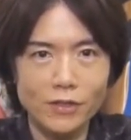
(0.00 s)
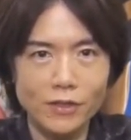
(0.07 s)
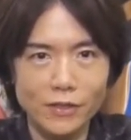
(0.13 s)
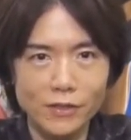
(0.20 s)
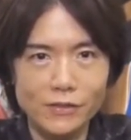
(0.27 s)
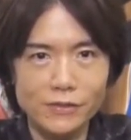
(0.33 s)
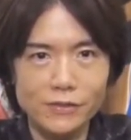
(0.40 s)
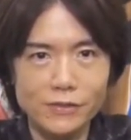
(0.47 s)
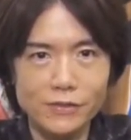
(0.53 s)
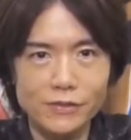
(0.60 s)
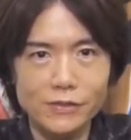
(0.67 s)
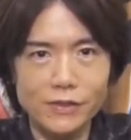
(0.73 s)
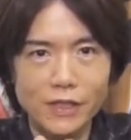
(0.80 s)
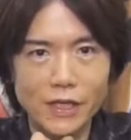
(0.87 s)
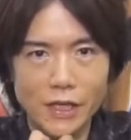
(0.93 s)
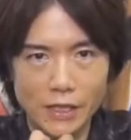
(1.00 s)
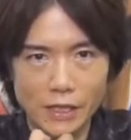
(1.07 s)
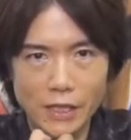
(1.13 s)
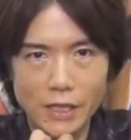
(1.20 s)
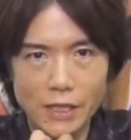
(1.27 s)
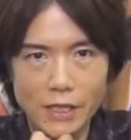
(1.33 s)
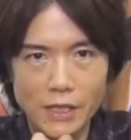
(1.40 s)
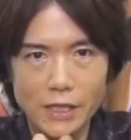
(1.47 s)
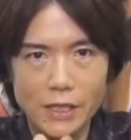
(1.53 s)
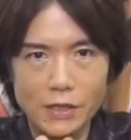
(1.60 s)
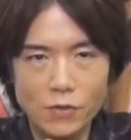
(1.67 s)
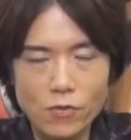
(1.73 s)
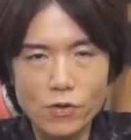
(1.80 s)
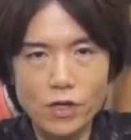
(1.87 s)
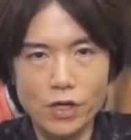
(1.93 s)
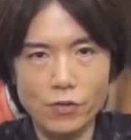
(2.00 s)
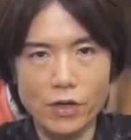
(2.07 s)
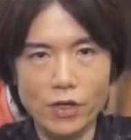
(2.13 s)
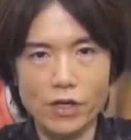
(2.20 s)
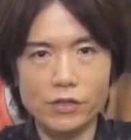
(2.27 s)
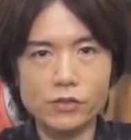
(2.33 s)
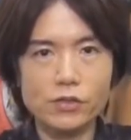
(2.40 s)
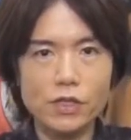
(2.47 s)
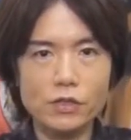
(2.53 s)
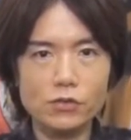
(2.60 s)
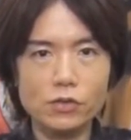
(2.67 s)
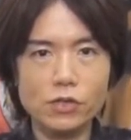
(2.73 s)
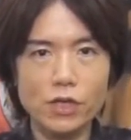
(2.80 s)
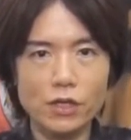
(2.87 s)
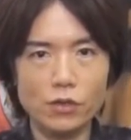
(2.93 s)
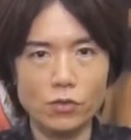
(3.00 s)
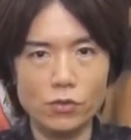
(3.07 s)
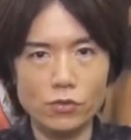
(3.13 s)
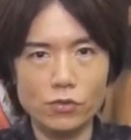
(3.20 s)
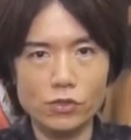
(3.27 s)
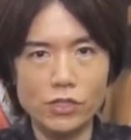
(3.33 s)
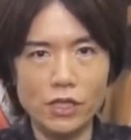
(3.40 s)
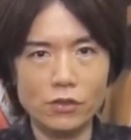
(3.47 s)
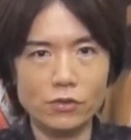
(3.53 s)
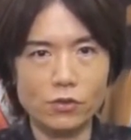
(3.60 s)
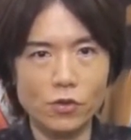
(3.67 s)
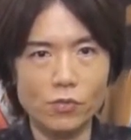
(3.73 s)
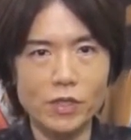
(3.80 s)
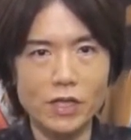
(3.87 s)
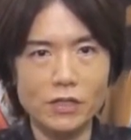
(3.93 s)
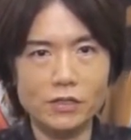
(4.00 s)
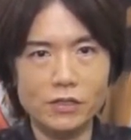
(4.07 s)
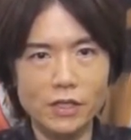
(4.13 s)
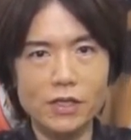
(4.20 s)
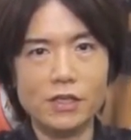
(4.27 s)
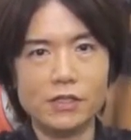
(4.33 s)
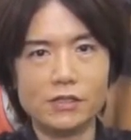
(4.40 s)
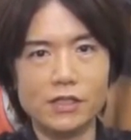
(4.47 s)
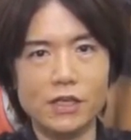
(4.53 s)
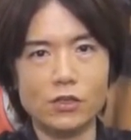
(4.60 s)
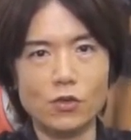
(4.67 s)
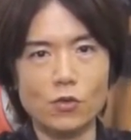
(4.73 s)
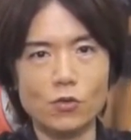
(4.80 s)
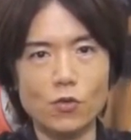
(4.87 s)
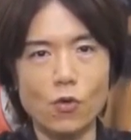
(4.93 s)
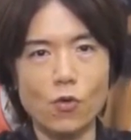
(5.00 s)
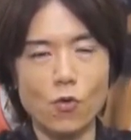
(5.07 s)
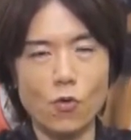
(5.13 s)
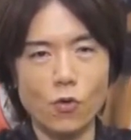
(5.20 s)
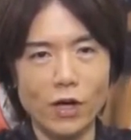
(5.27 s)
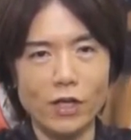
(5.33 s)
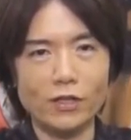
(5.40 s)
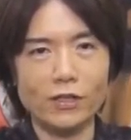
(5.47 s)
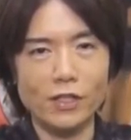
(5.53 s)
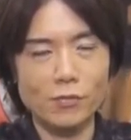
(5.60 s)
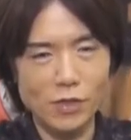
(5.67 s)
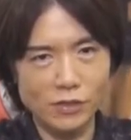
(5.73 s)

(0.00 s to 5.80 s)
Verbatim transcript: from the beginning. So this time, we selected tracks that could be called S N K style.